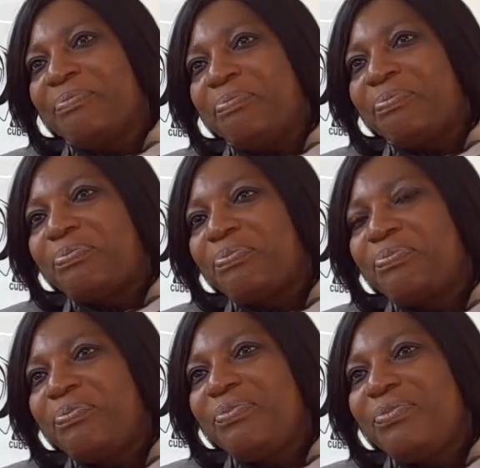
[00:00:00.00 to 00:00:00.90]
the
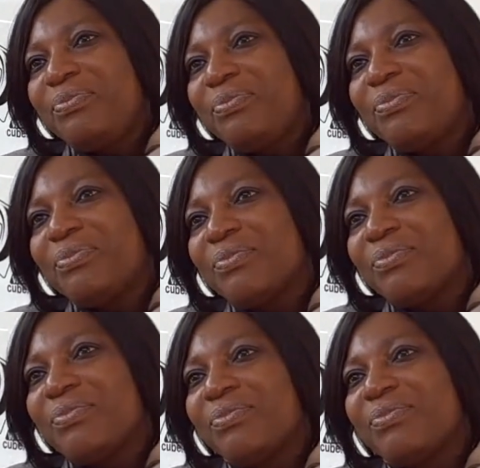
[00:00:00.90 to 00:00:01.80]
the Ghana water
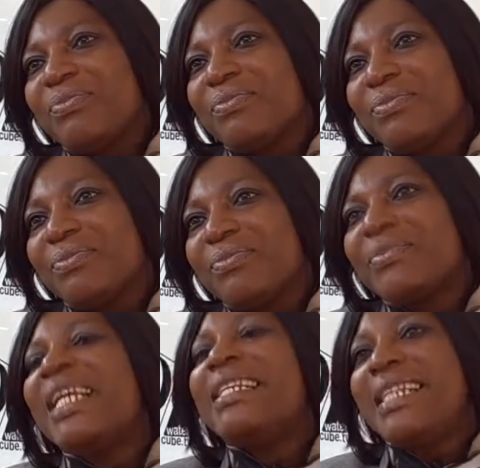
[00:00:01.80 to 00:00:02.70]
forum is coming.
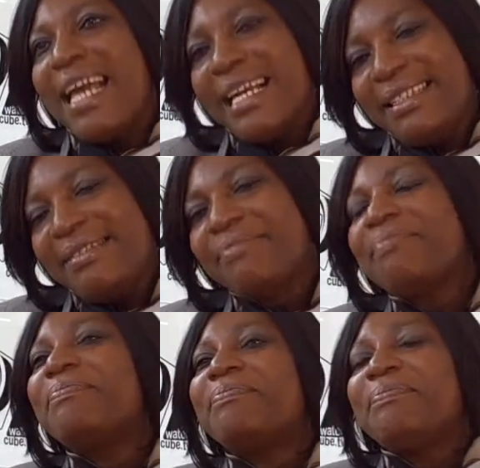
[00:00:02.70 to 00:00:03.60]
I think yes. in ten
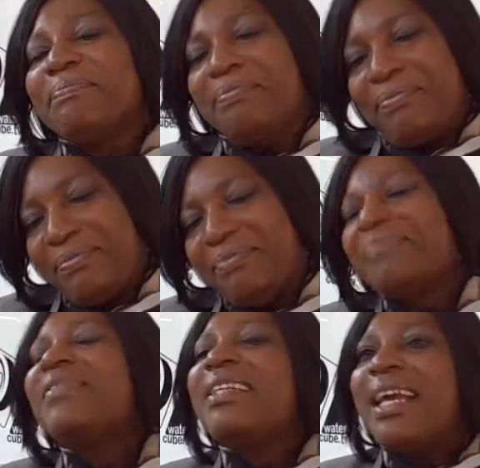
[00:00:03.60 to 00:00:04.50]
days or something
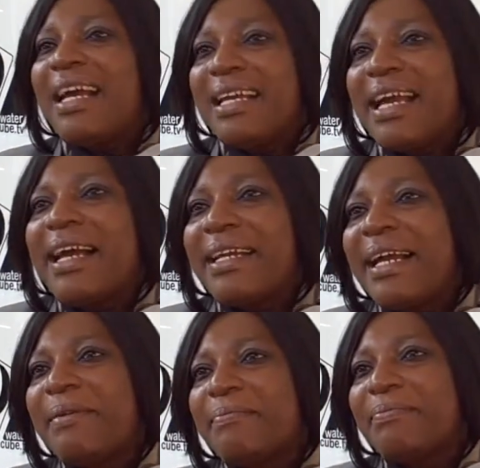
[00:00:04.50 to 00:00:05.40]
like that. Yeah, yeah,
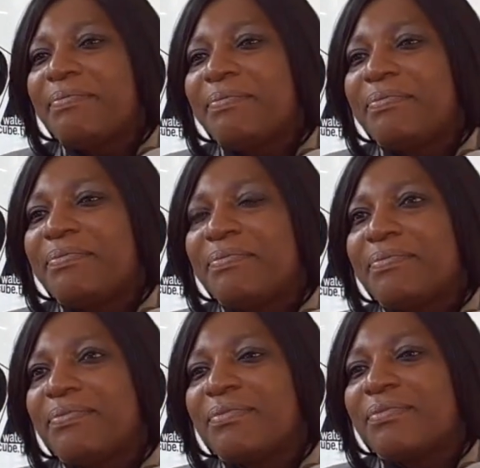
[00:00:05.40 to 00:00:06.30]
yeah. And
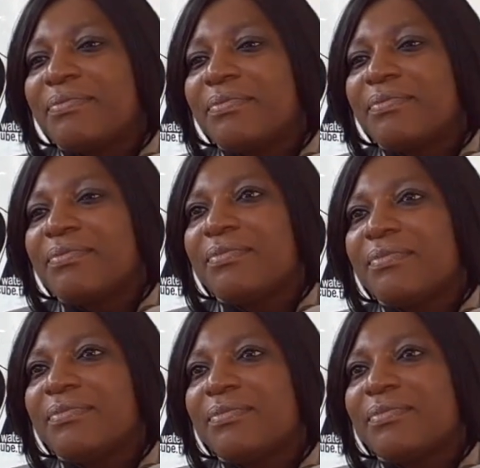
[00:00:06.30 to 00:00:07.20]
um, so, are
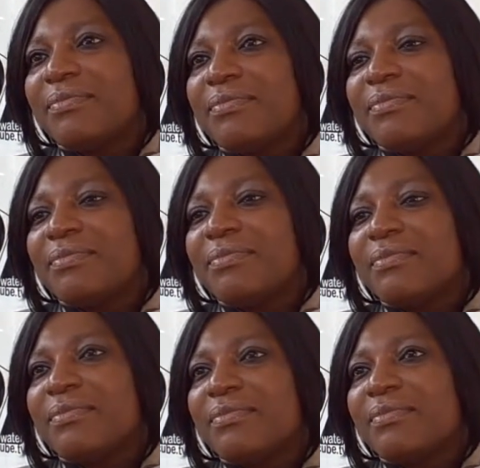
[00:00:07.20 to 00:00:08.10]
there any messages
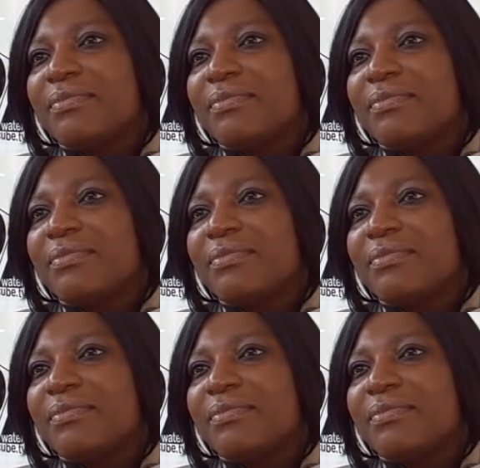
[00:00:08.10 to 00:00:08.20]
you're